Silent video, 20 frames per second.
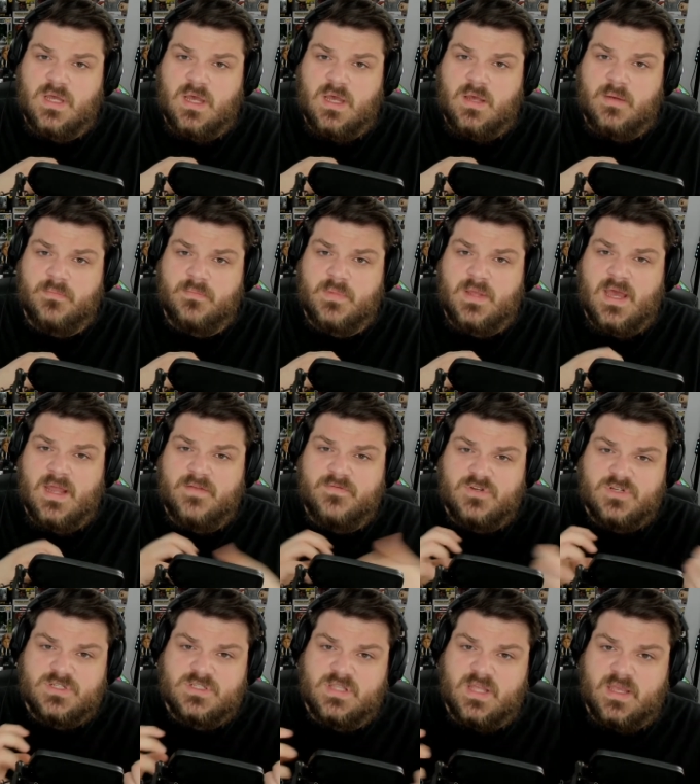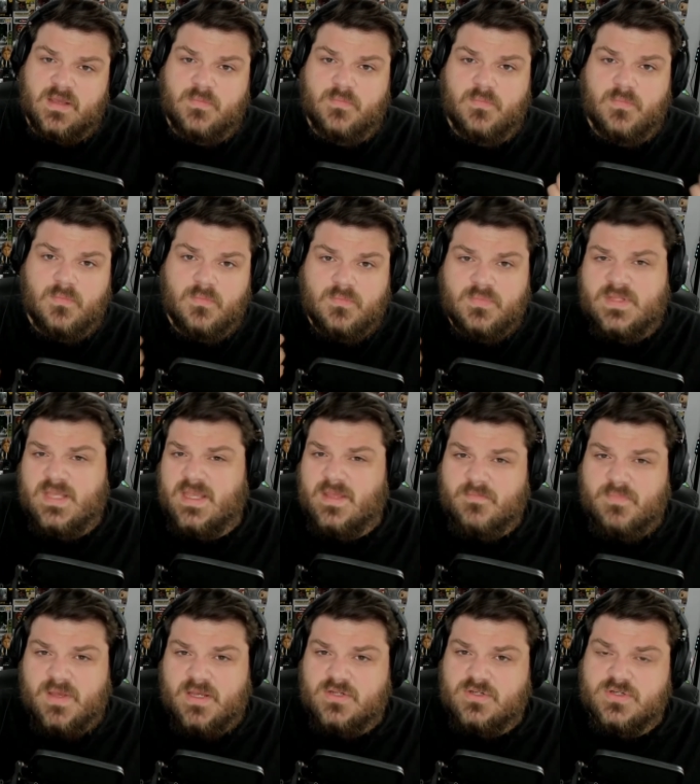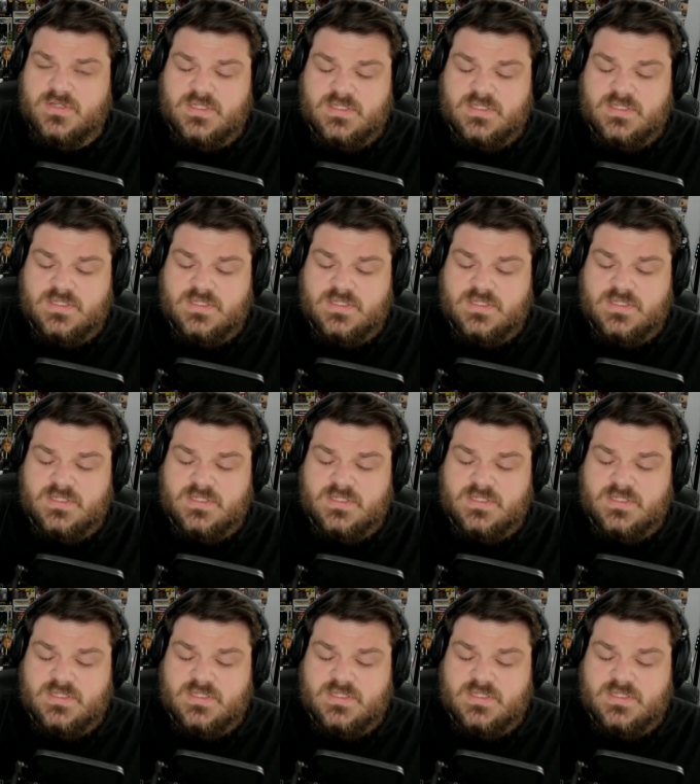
kind of just like taking pictures and